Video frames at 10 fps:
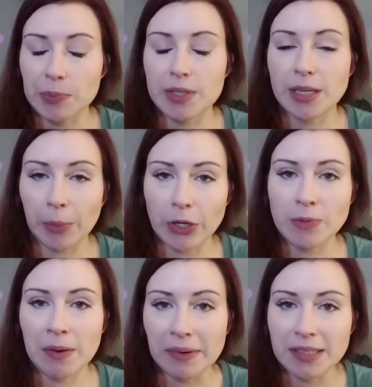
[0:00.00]
were similar to
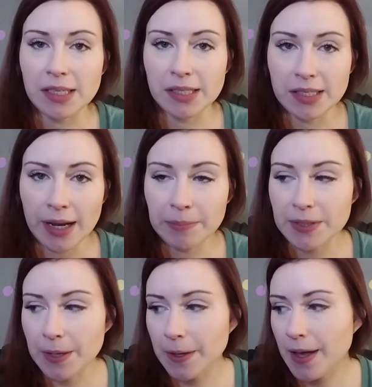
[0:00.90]
my Wednesday
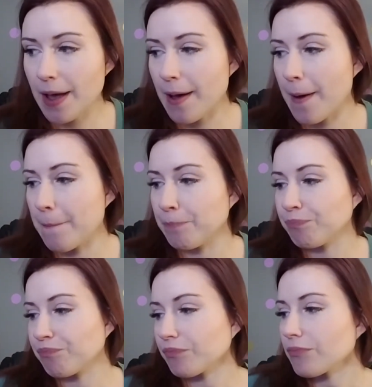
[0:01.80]
steps.
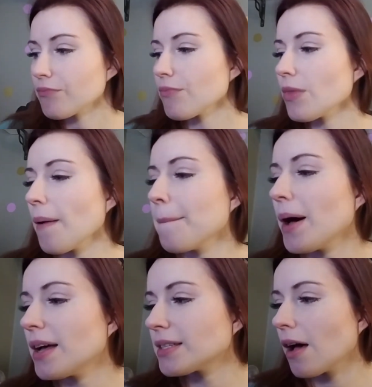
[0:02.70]

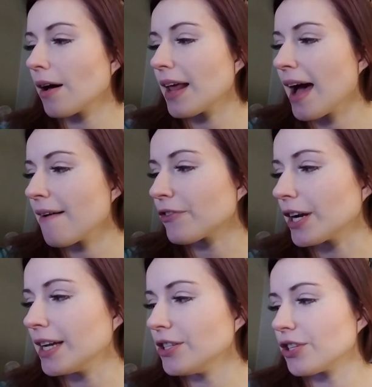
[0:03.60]
But on
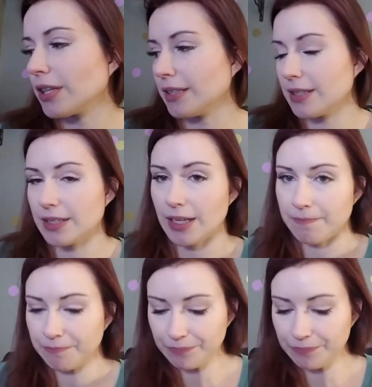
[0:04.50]
average, let's see.